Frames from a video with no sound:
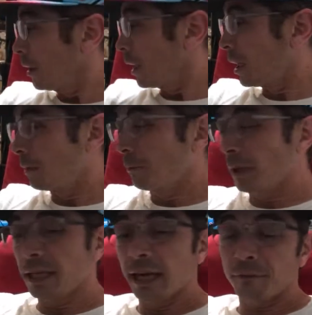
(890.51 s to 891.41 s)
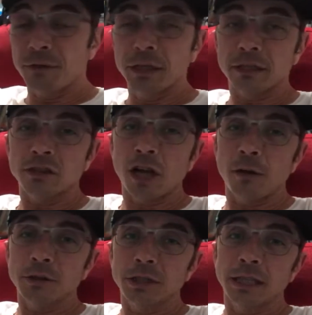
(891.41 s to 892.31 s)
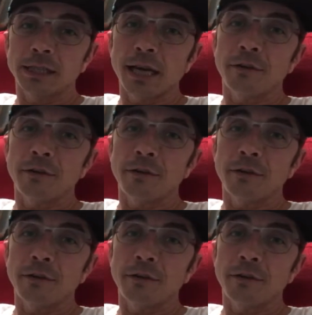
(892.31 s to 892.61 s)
And my cat Felix saw I was laying down,